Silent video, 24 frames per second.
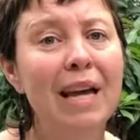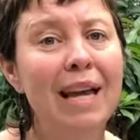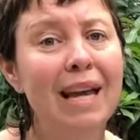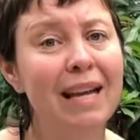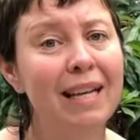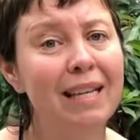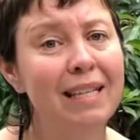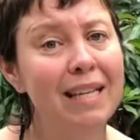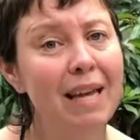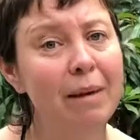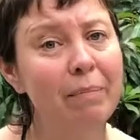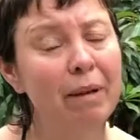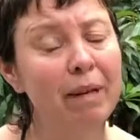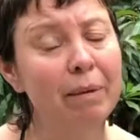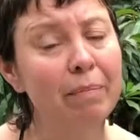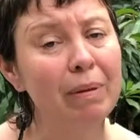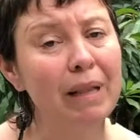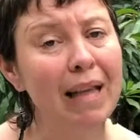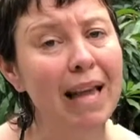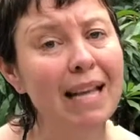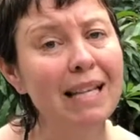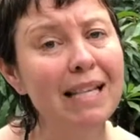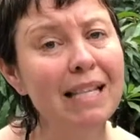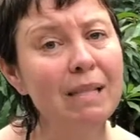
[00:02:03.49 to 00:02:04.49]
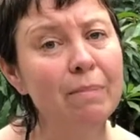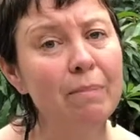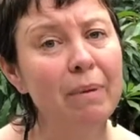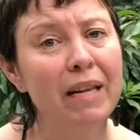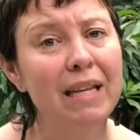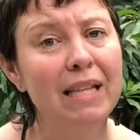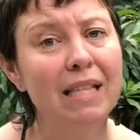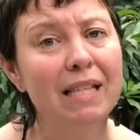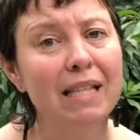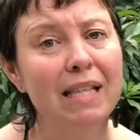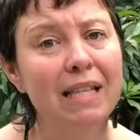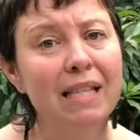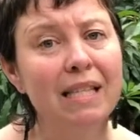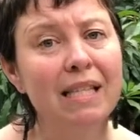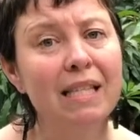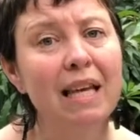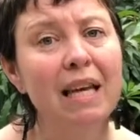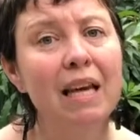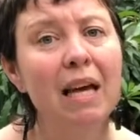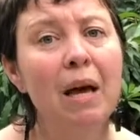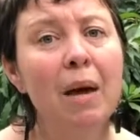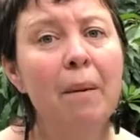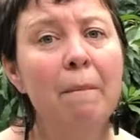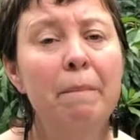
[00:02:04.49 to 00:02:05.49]
endemic plant species,
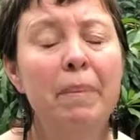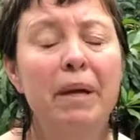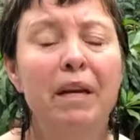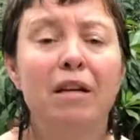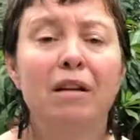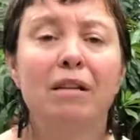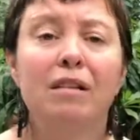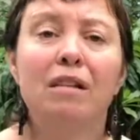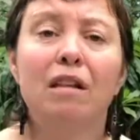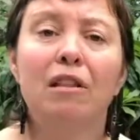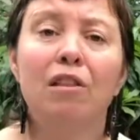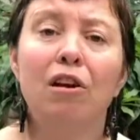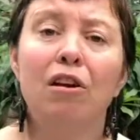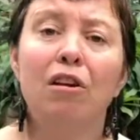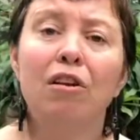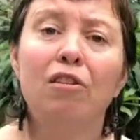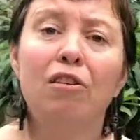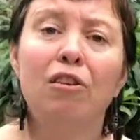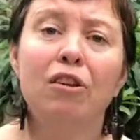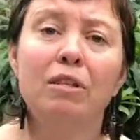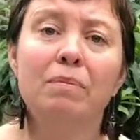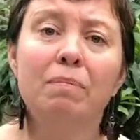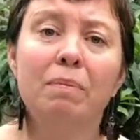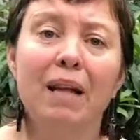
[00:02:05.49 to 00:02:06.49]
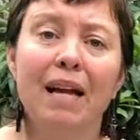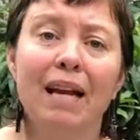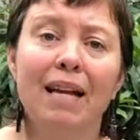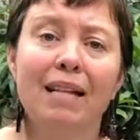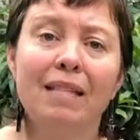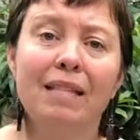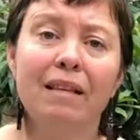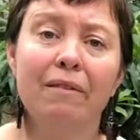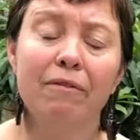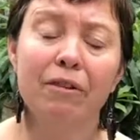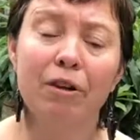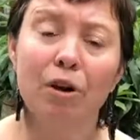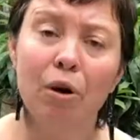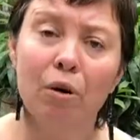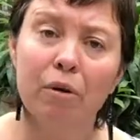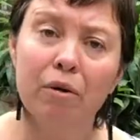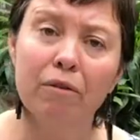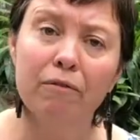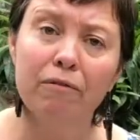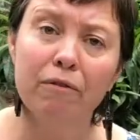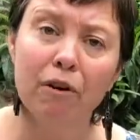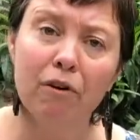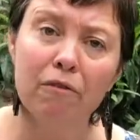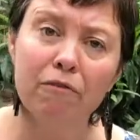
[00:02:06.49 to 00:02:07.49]
because a lot of those plants have
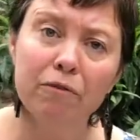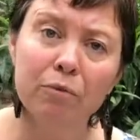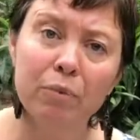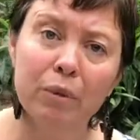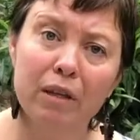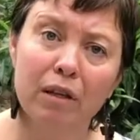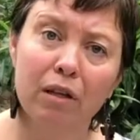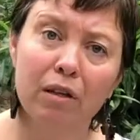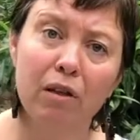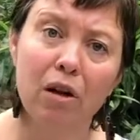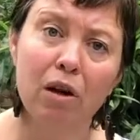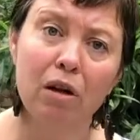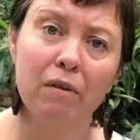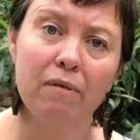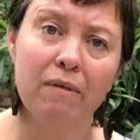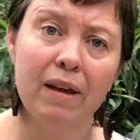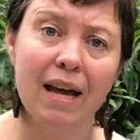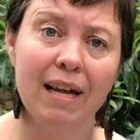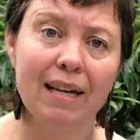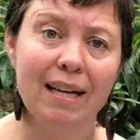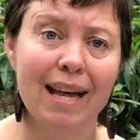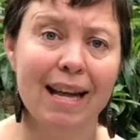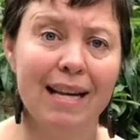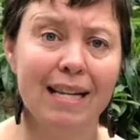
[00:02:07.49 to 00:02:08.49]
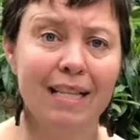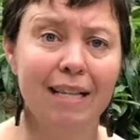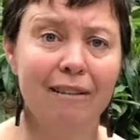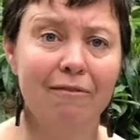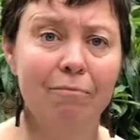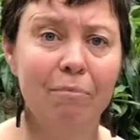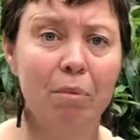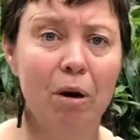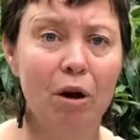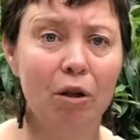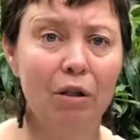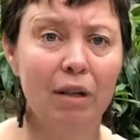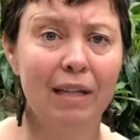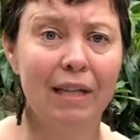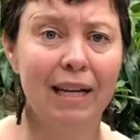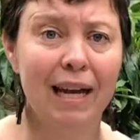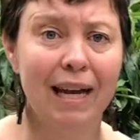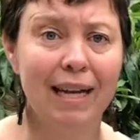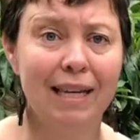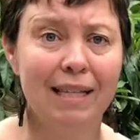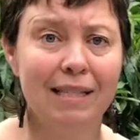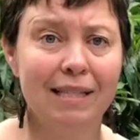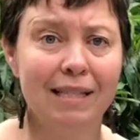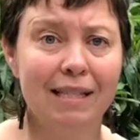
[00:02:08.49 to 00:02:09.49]
co-evolved with a lot of our native
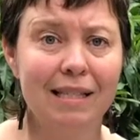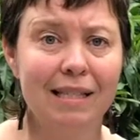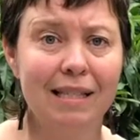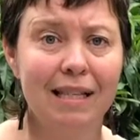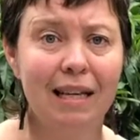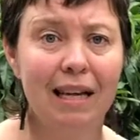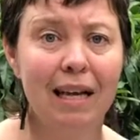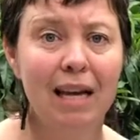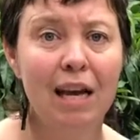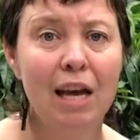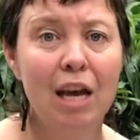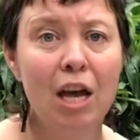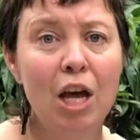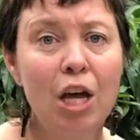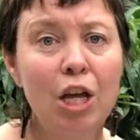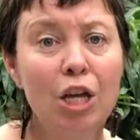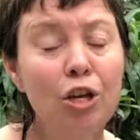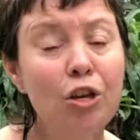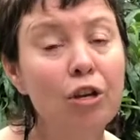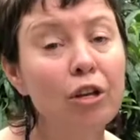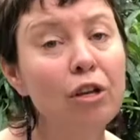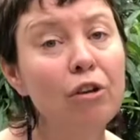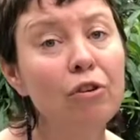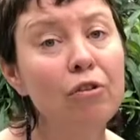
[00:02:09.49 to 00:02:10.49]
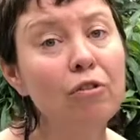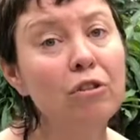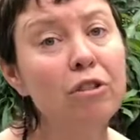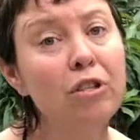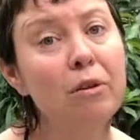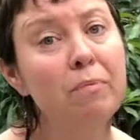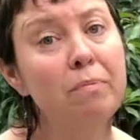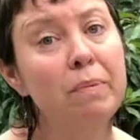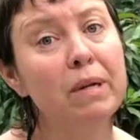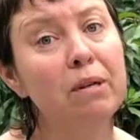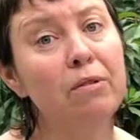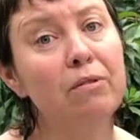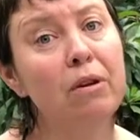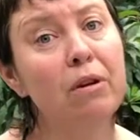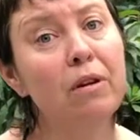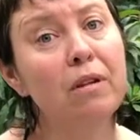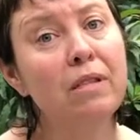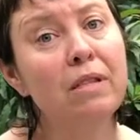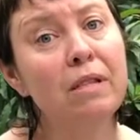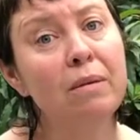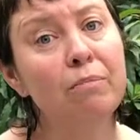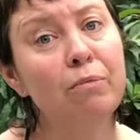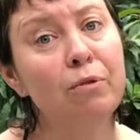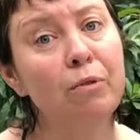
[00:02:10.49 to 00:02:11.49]
pollinators. You can also build a
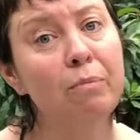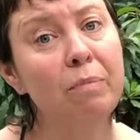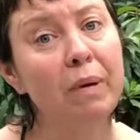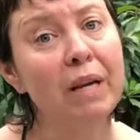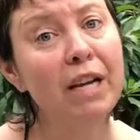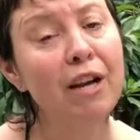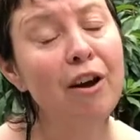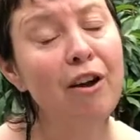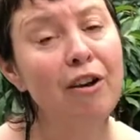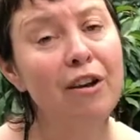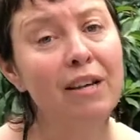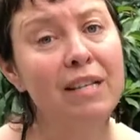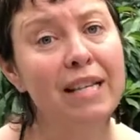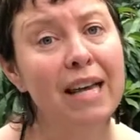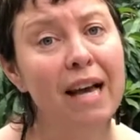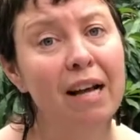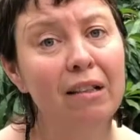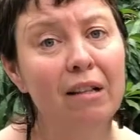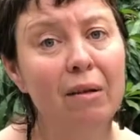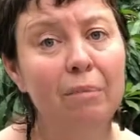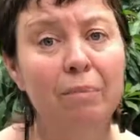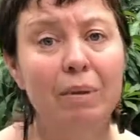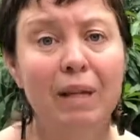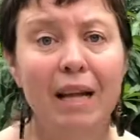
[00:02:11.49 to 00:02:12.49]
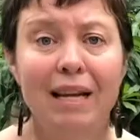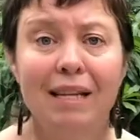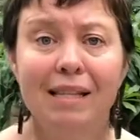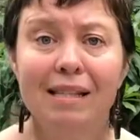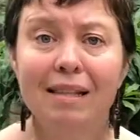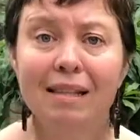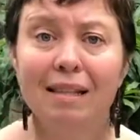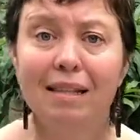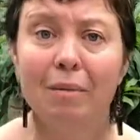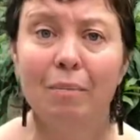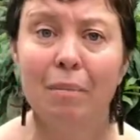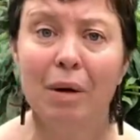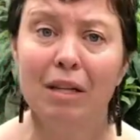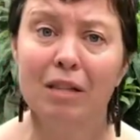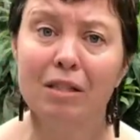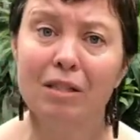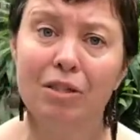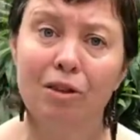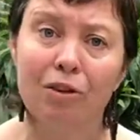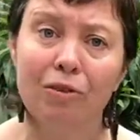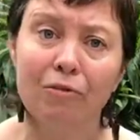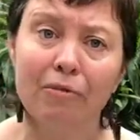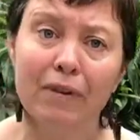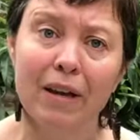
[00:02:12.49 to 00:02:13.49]
simple bee hotel and place it amongst
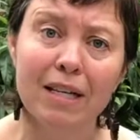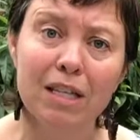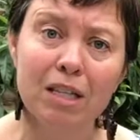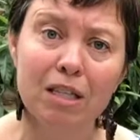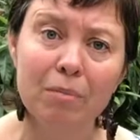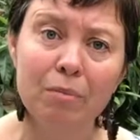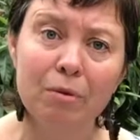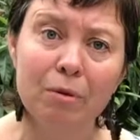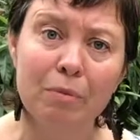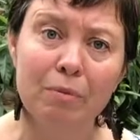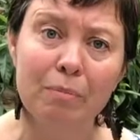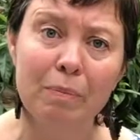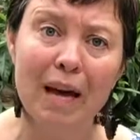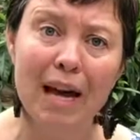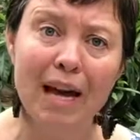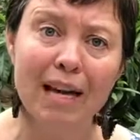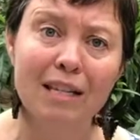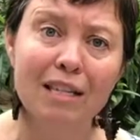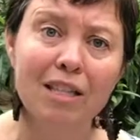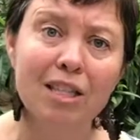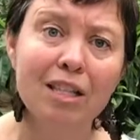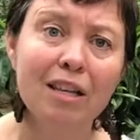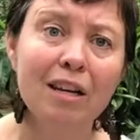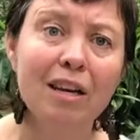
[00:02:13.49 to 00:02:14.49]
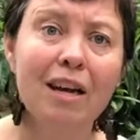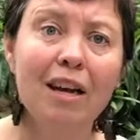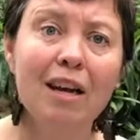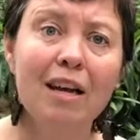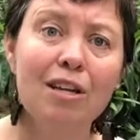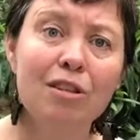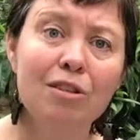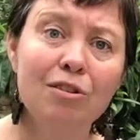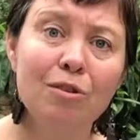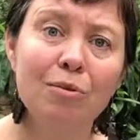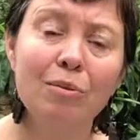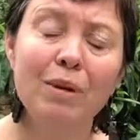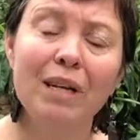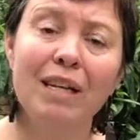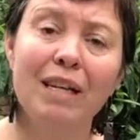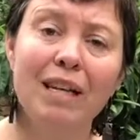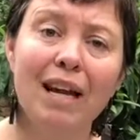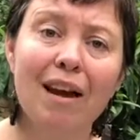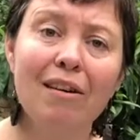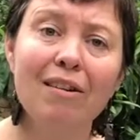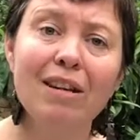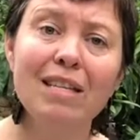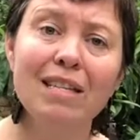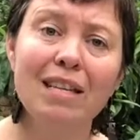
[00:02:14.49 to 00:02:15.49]
your vegetable patch to
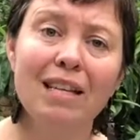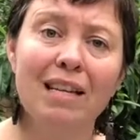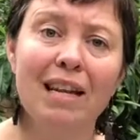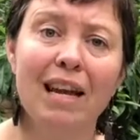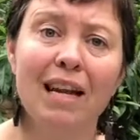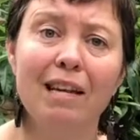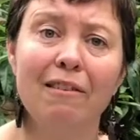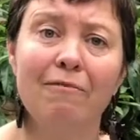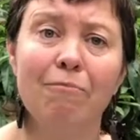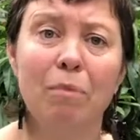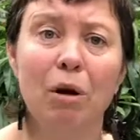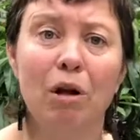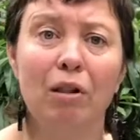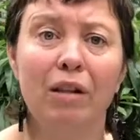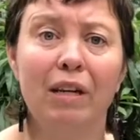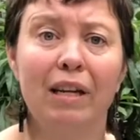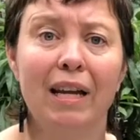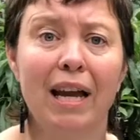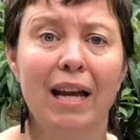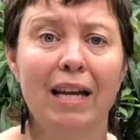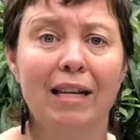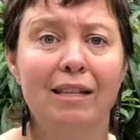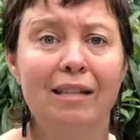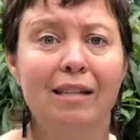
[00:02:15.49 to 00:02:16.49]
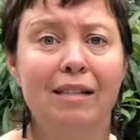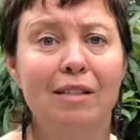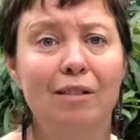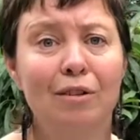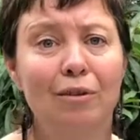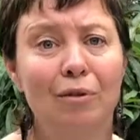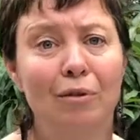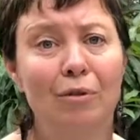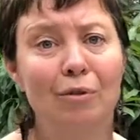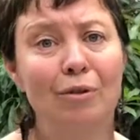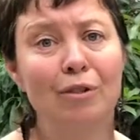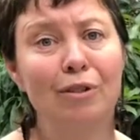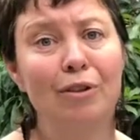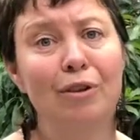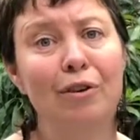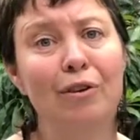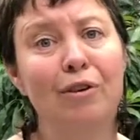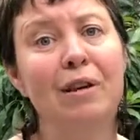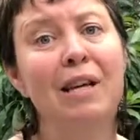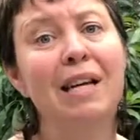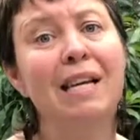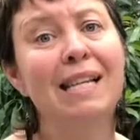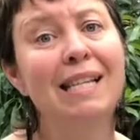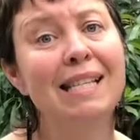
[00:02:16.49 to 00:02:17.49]
encourage the native pollinators to also
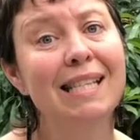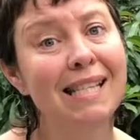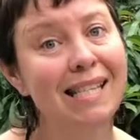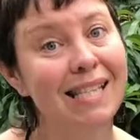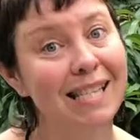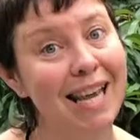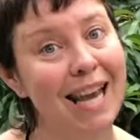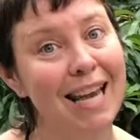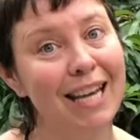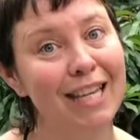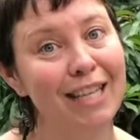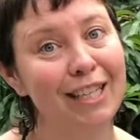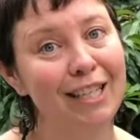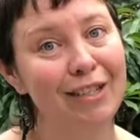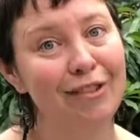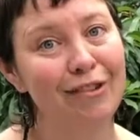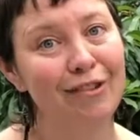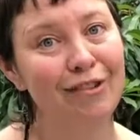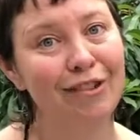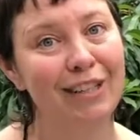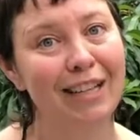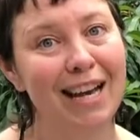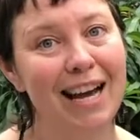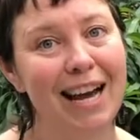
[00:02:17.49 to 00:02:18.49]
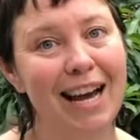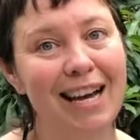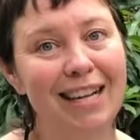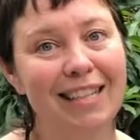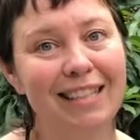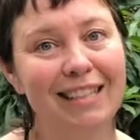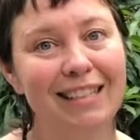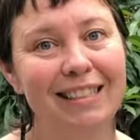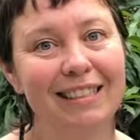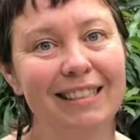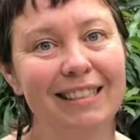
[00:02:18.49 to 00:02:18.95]
stay in your garden.